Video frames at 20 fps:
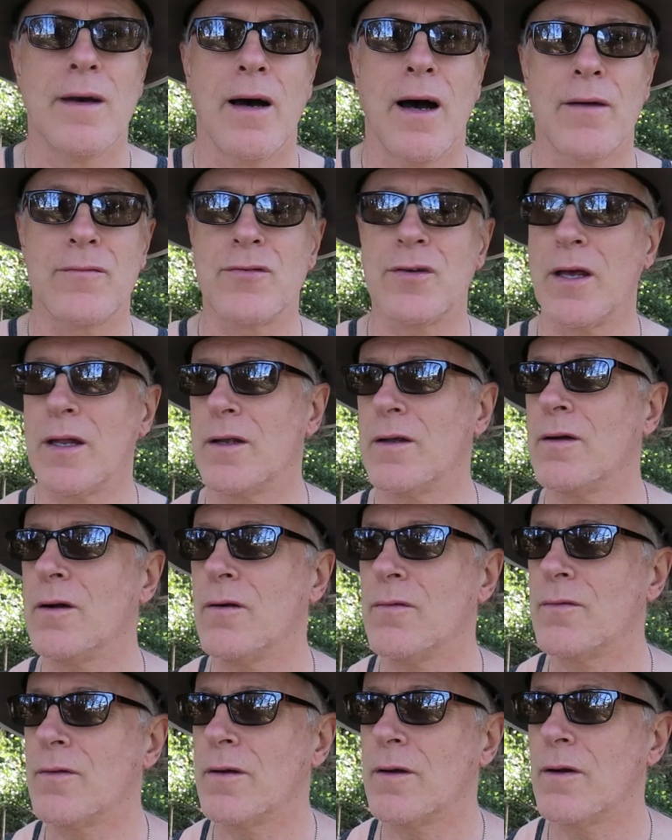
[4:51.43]
I've said it
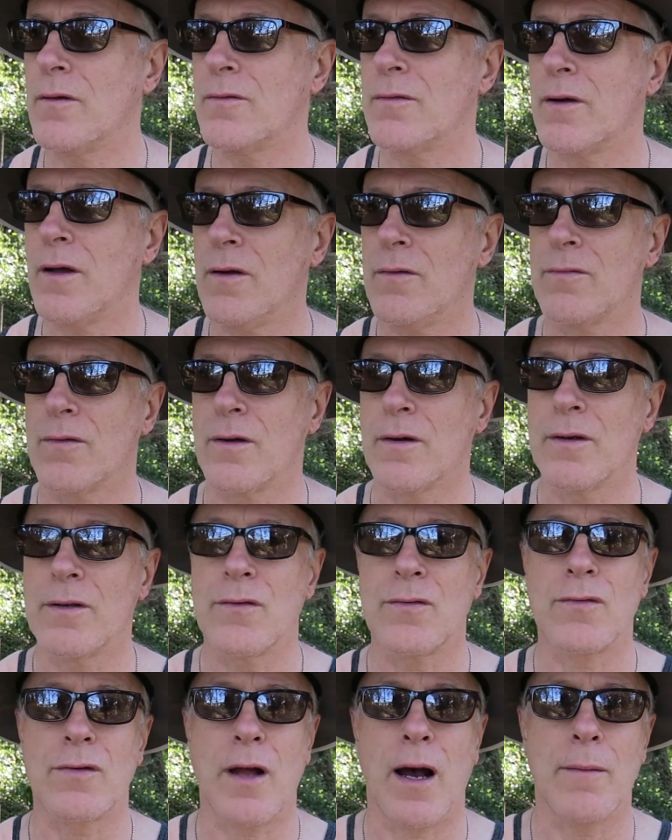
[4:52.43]
over and over and over.
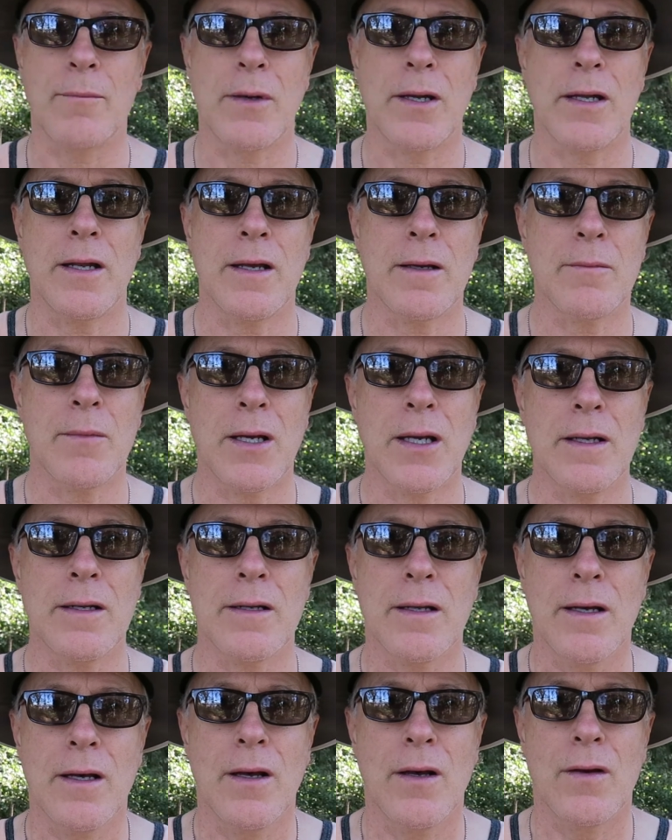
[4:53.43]
Stop eating meat,
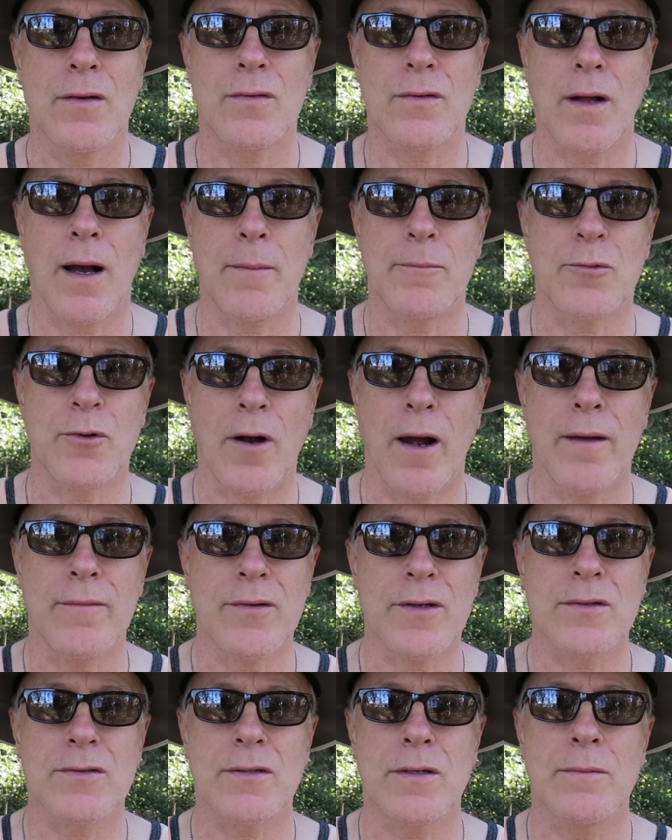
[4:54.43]
stop
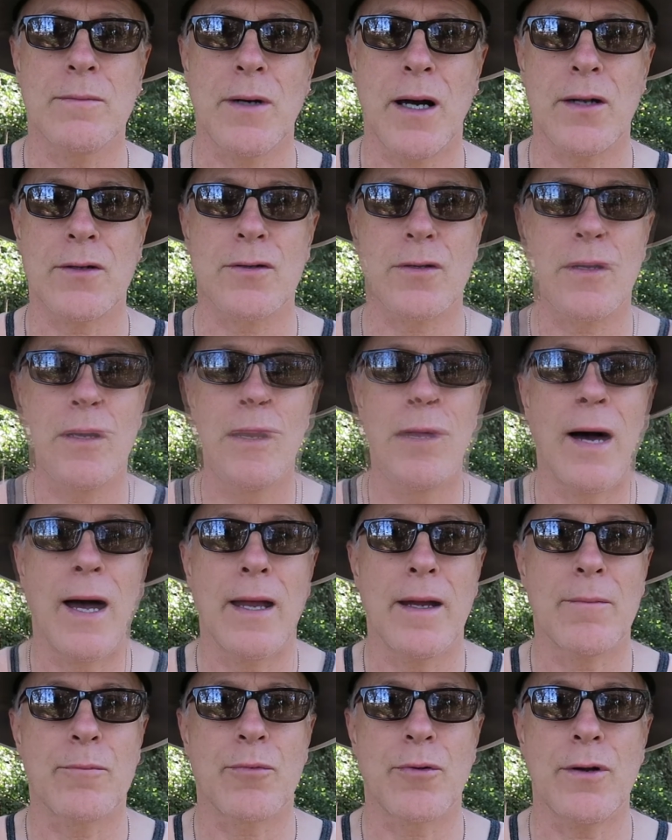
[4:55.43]
driving so much,
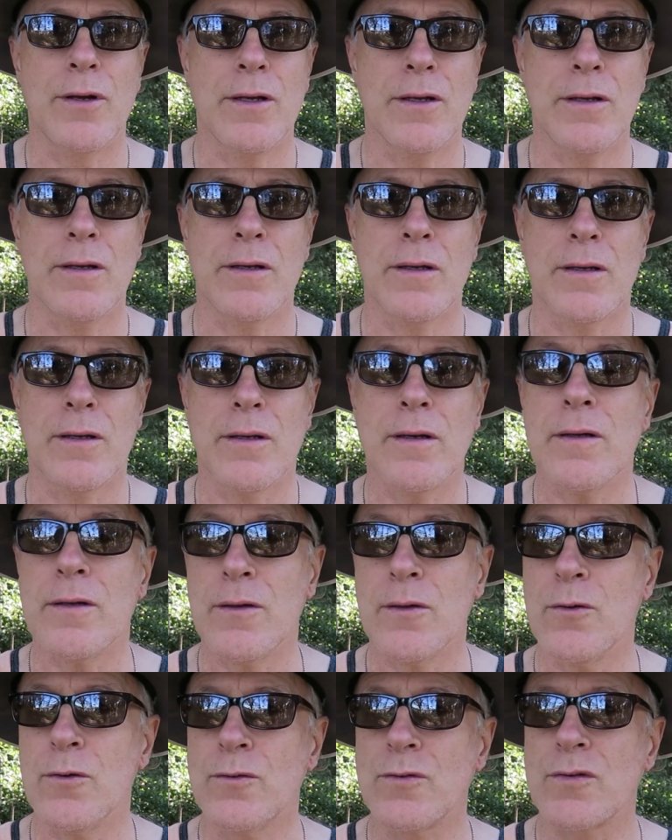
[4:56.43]
buy a
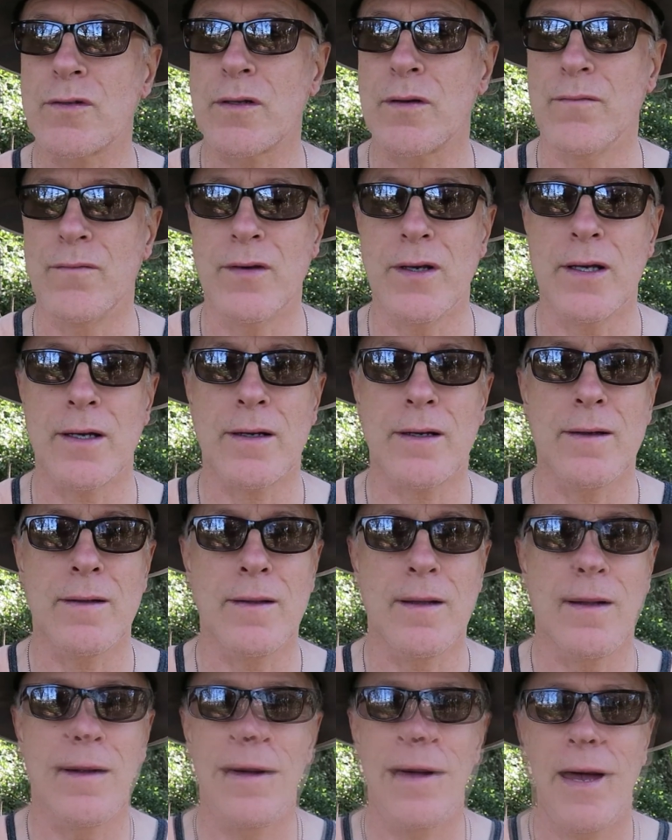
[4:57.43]
pre-used
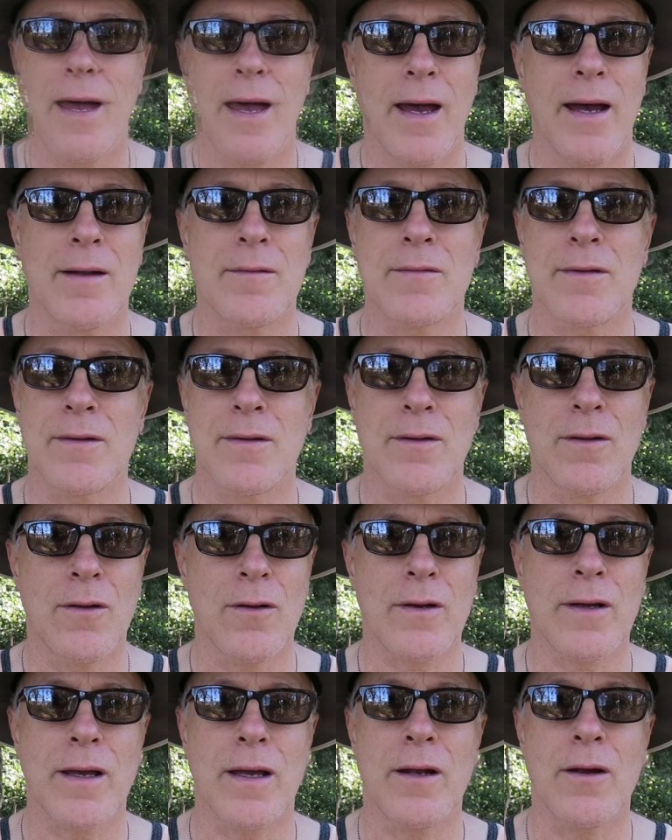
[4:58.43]
vehicle, and
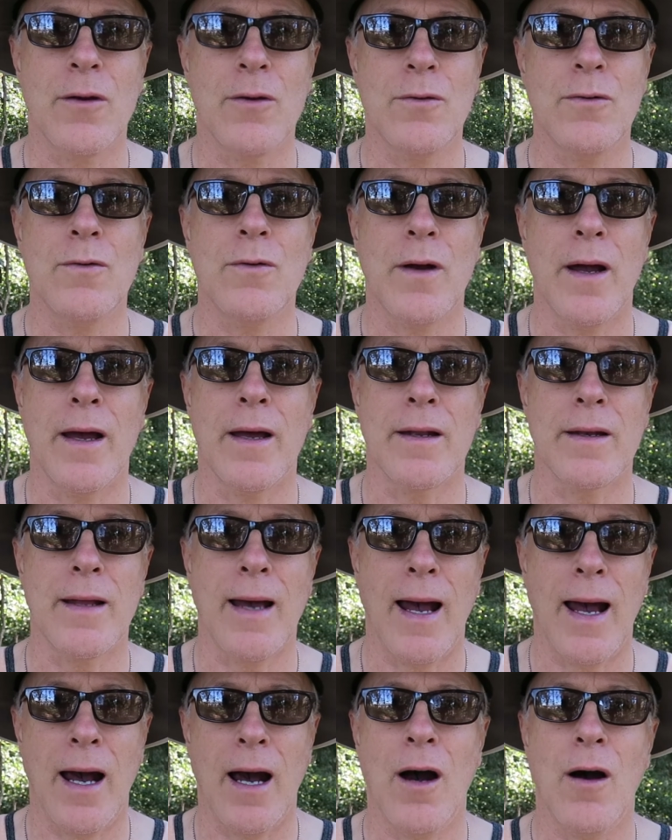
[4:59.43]
look at who and
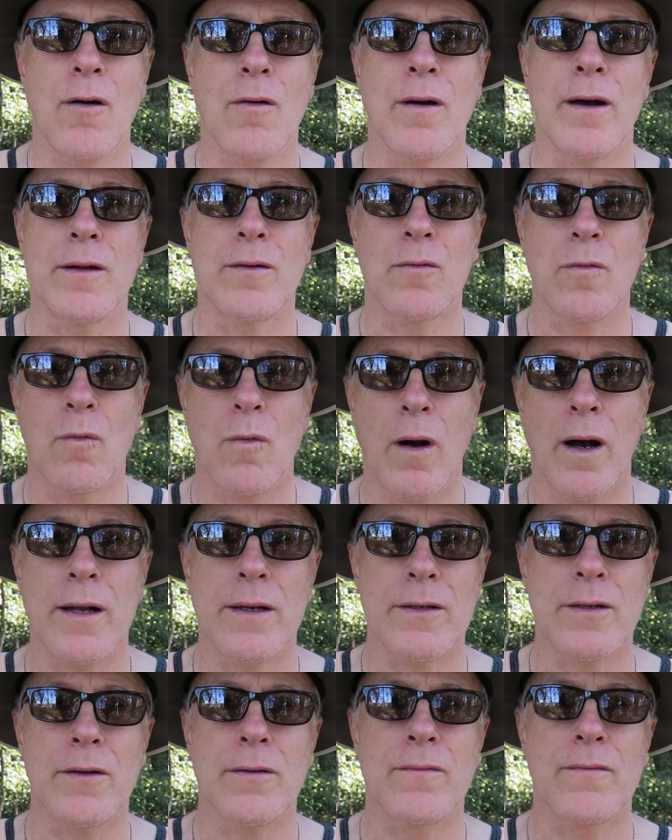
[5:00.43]
how and what
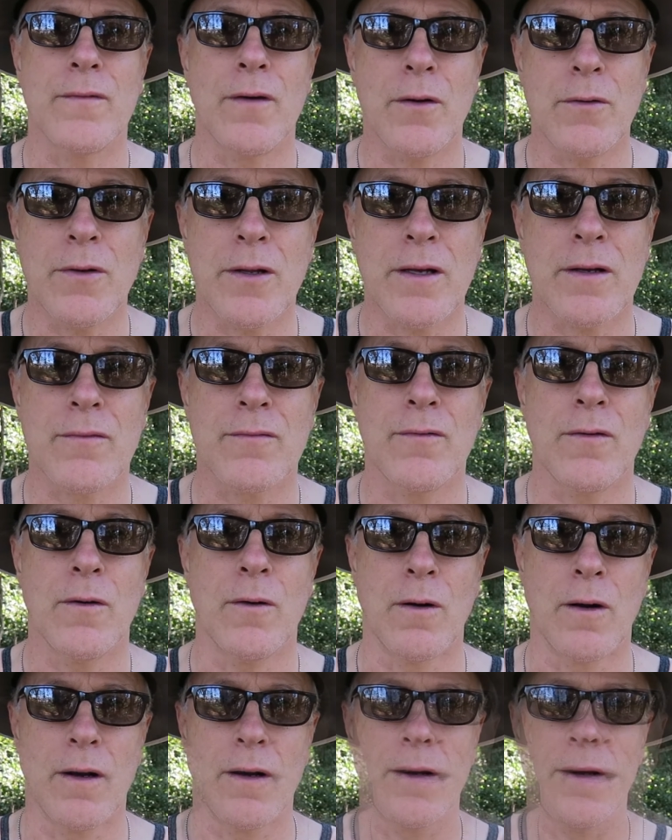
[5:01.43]
you're voting
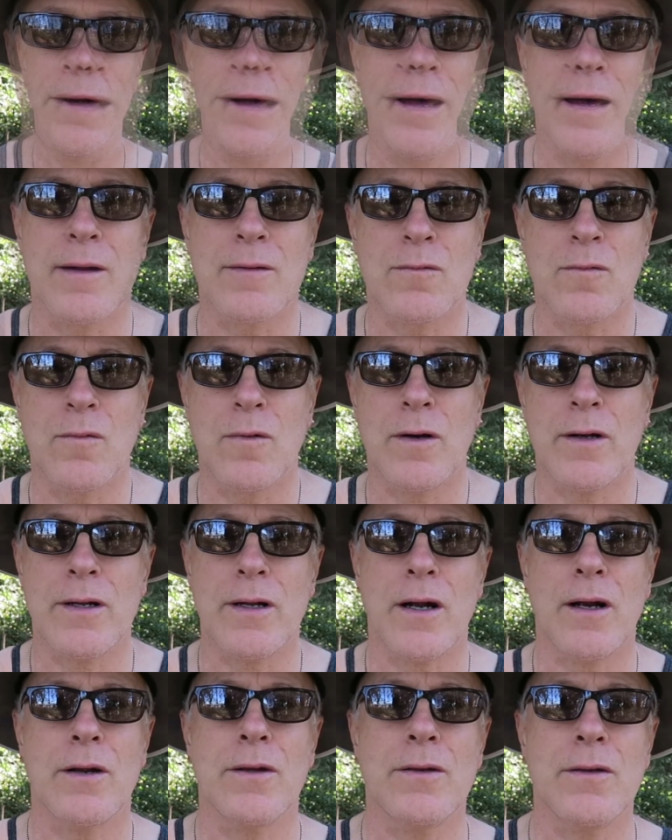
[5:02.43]
for, and what
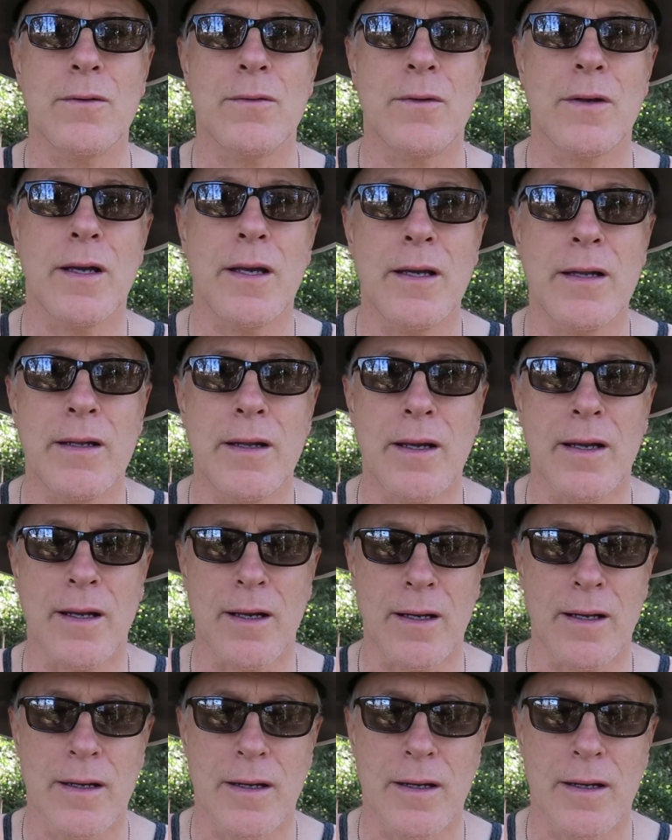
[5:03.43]
are you eating?